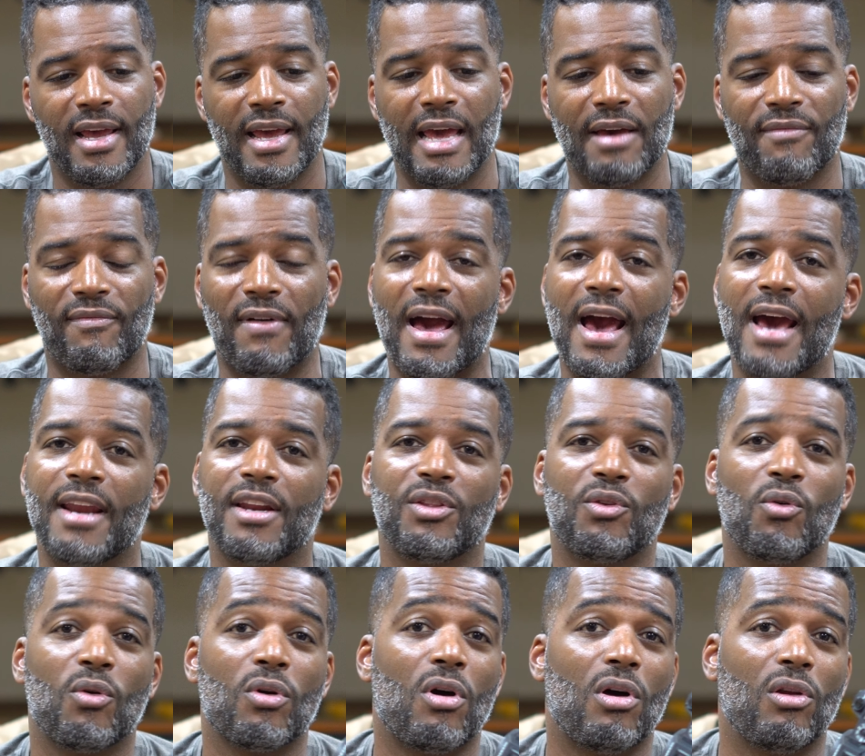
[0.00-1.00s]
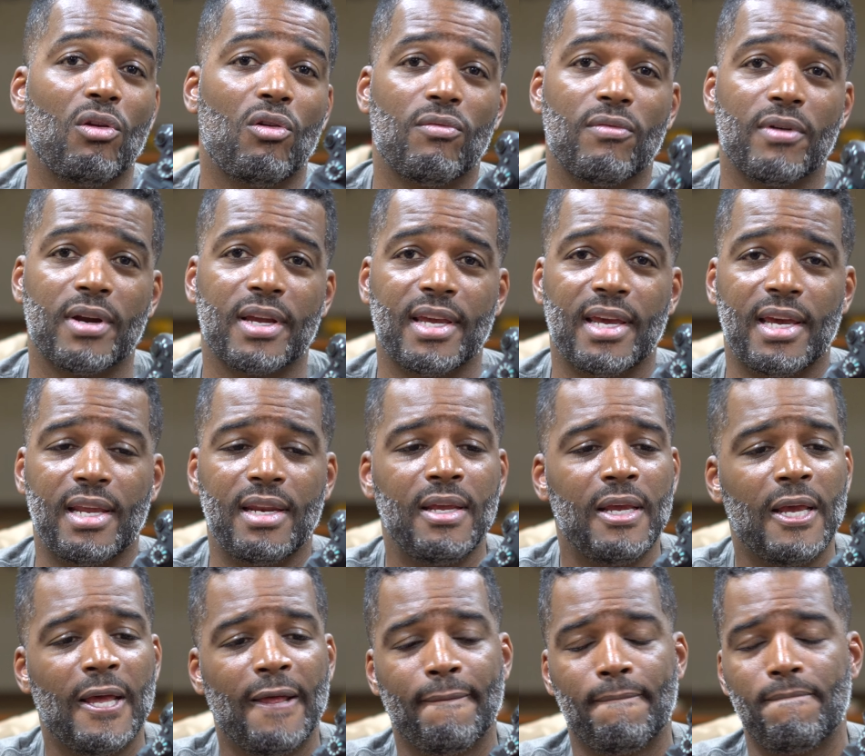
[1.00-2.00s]
If I had to do it all over
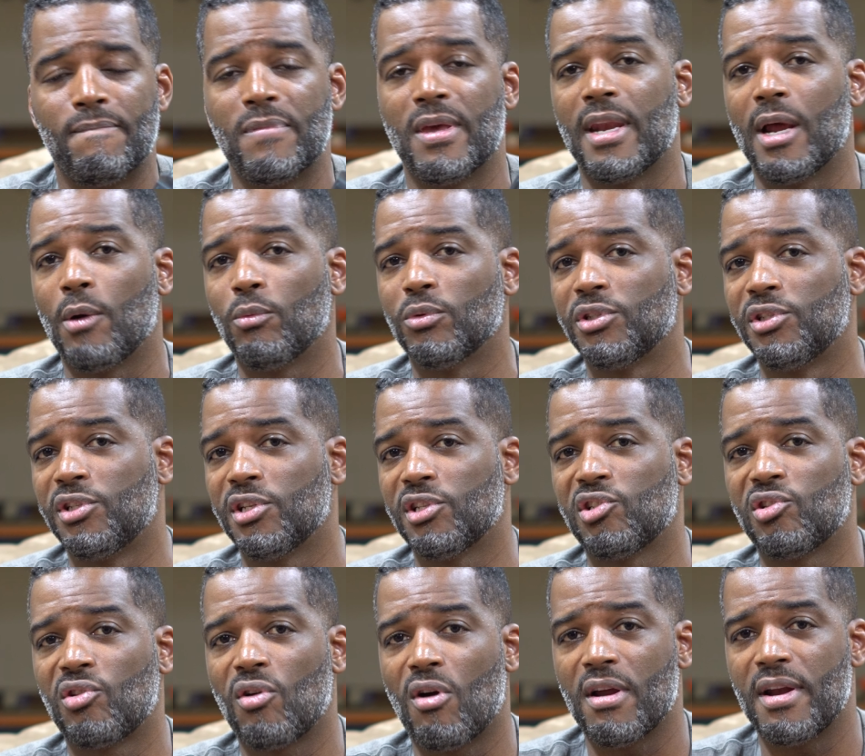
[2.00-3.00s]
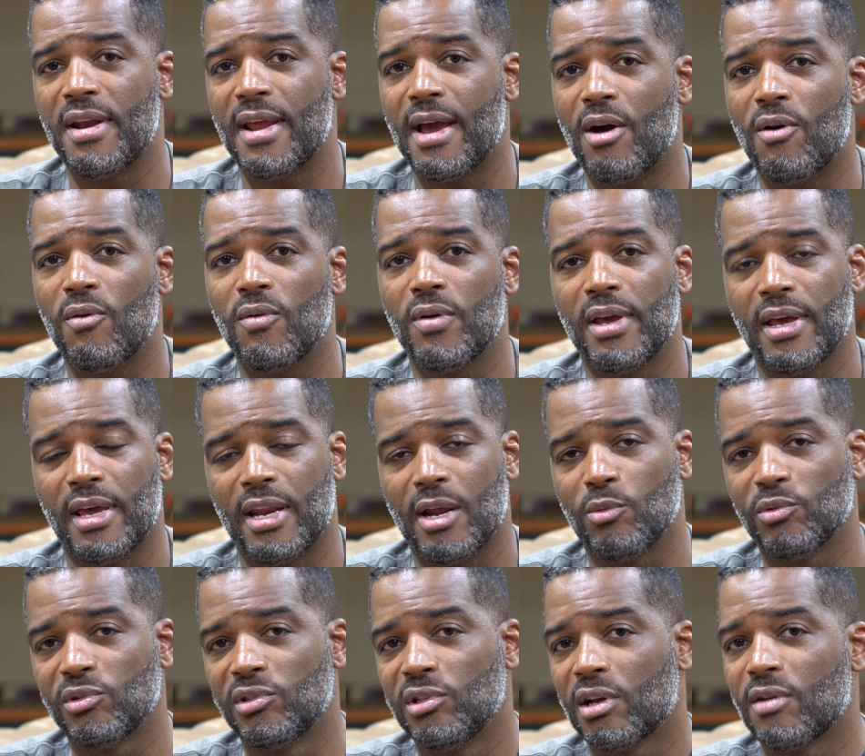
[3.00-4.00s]
again, and I was just starting out, and I
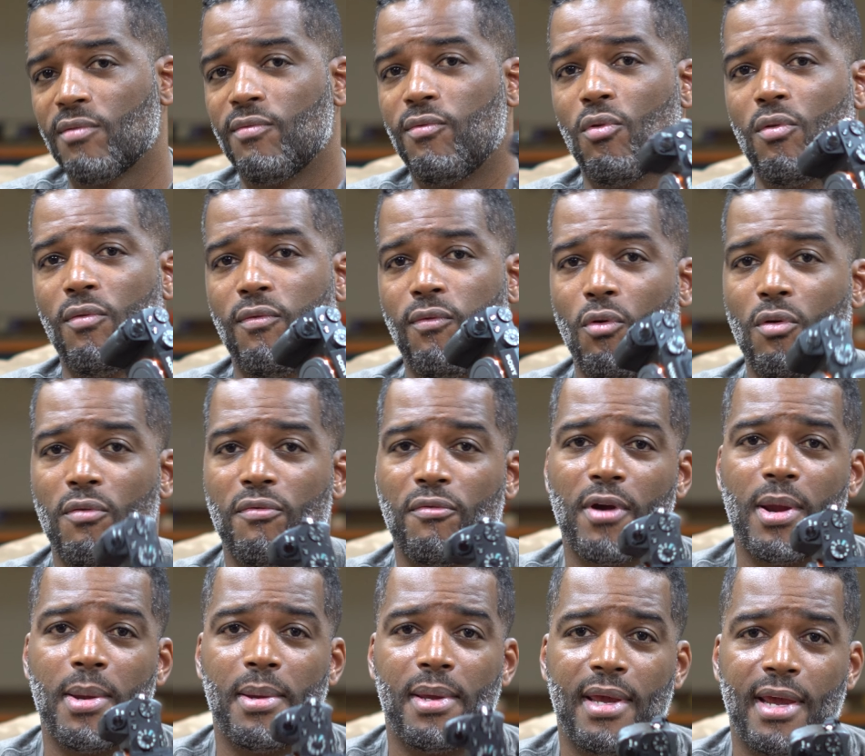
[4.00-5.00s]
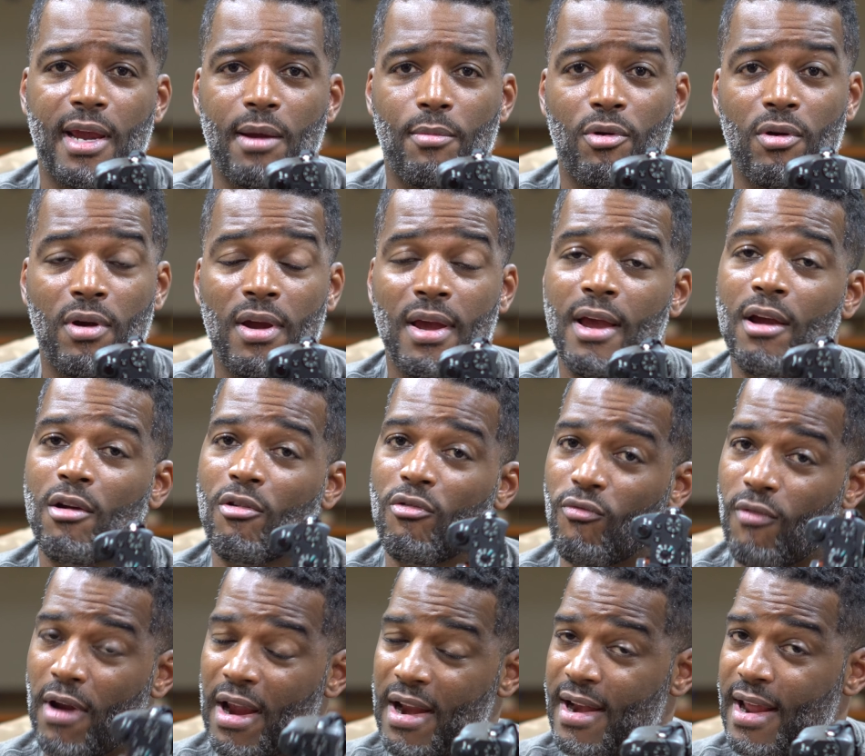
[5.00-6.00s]
was looking for a full frame camera,
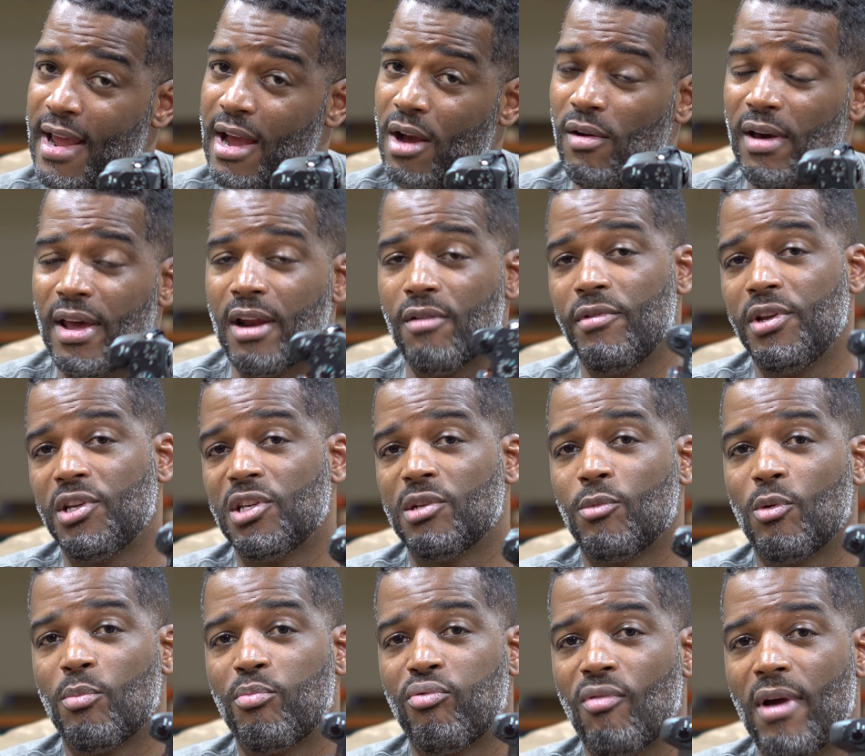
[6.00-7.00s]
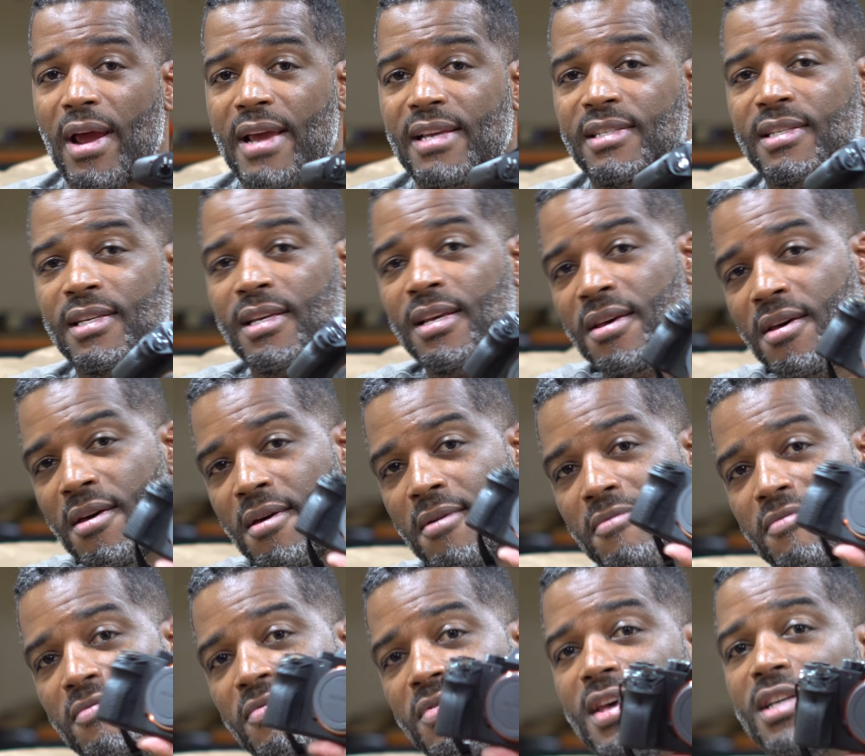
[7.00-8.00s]
right now at a reasonable price,
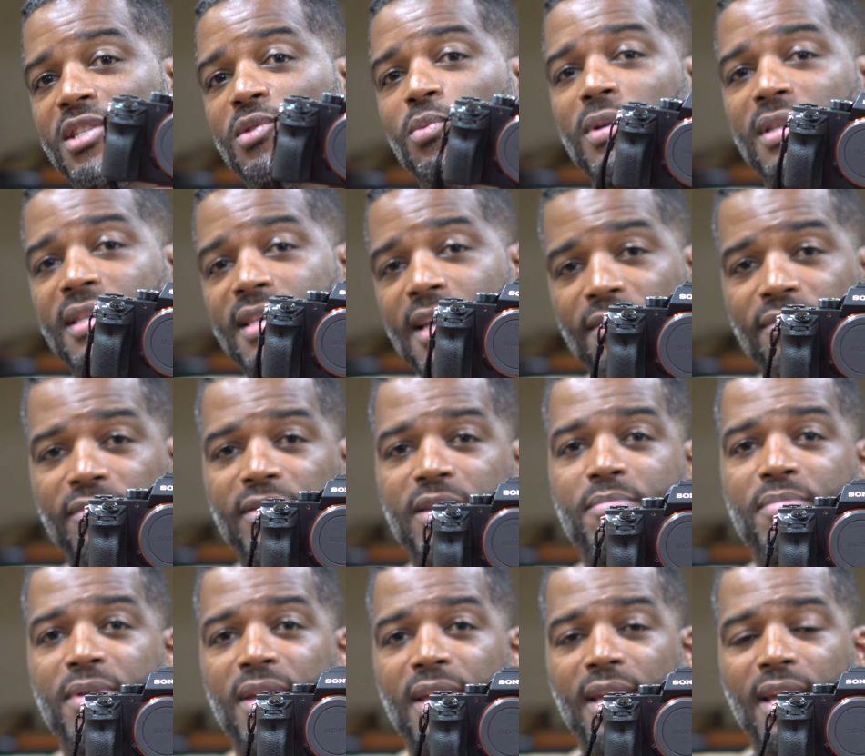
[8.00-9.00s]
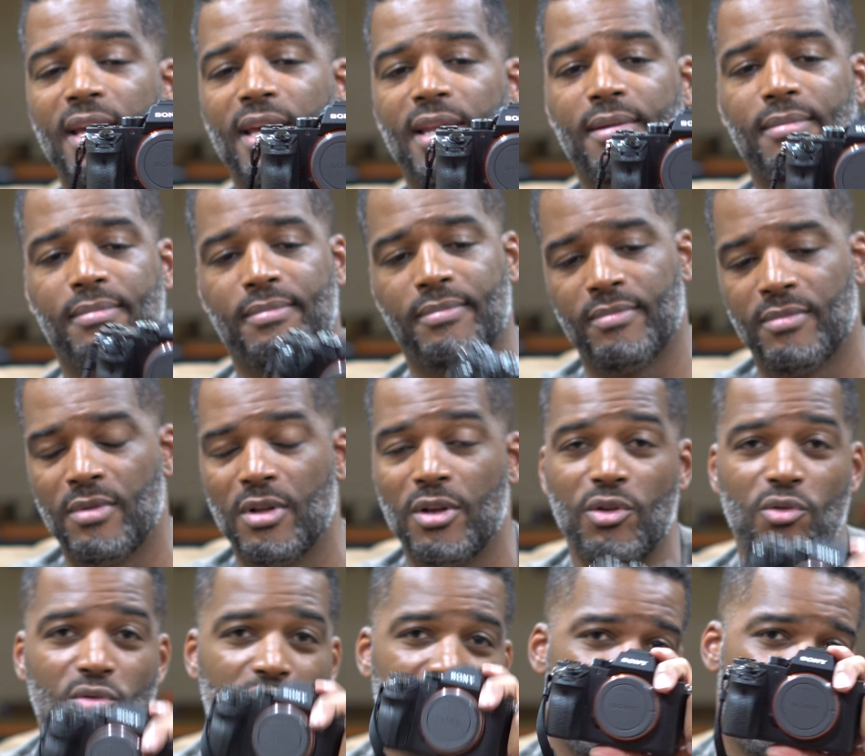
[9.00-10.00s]
this would definitely be it.
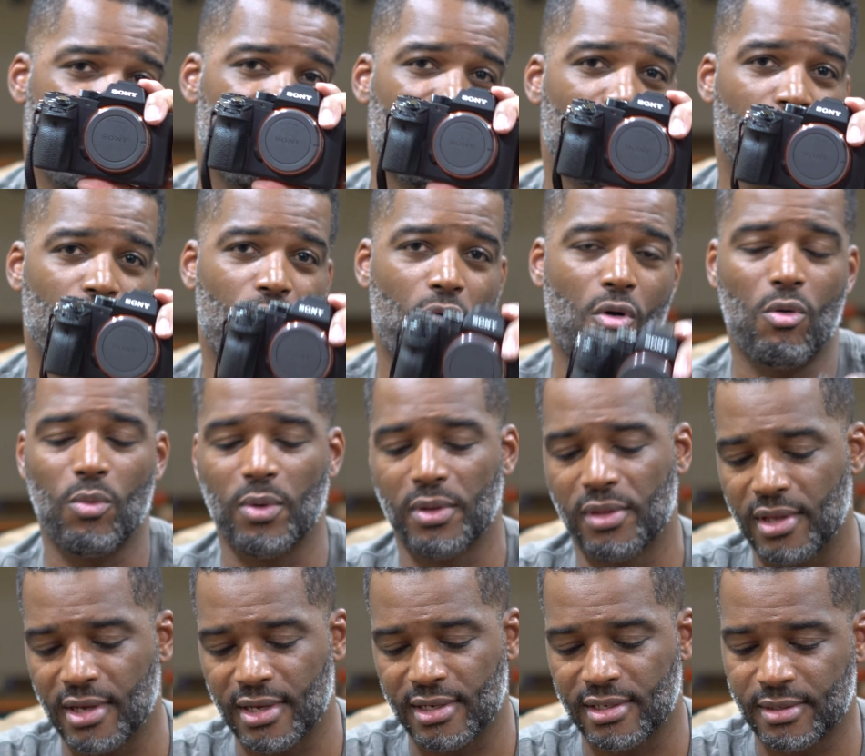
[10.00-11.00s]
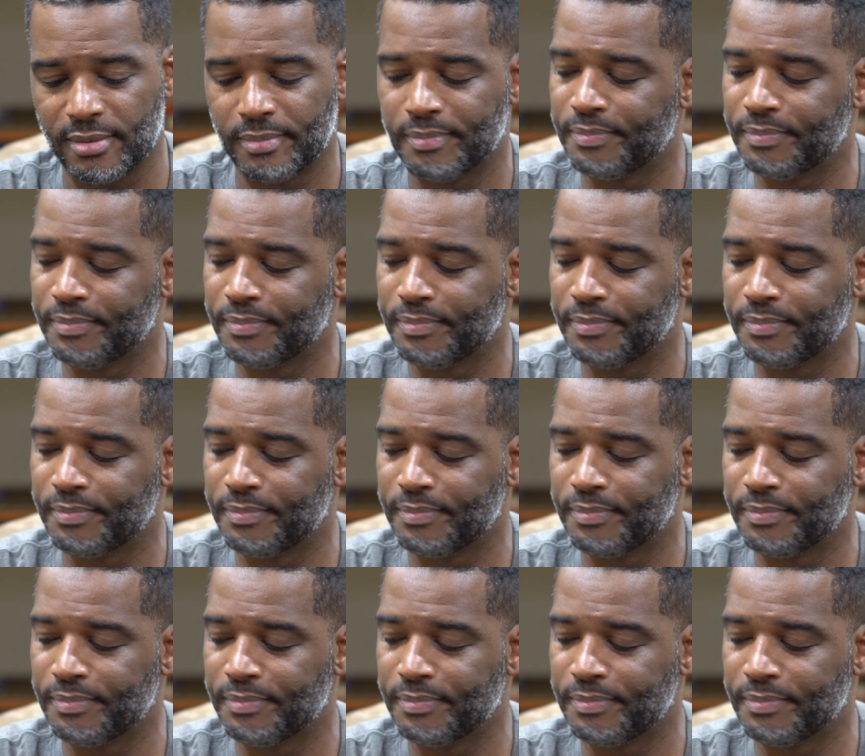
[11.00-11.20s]
You can't go wrong with this.